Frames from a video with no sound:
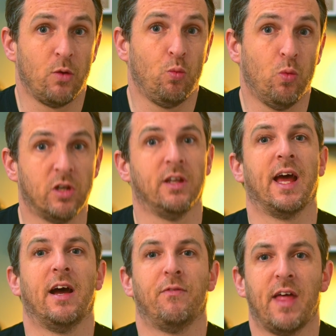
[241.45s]
wouldn't
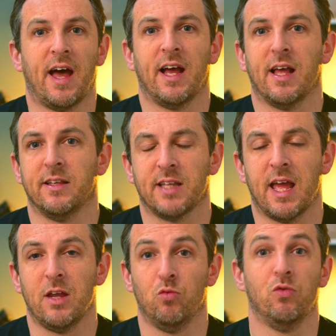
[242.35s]
have that as
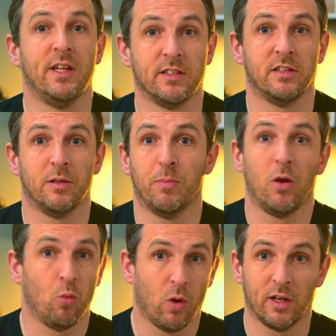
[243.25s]
a reason to buy
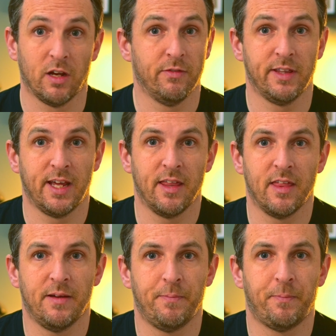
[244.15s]
one over the other.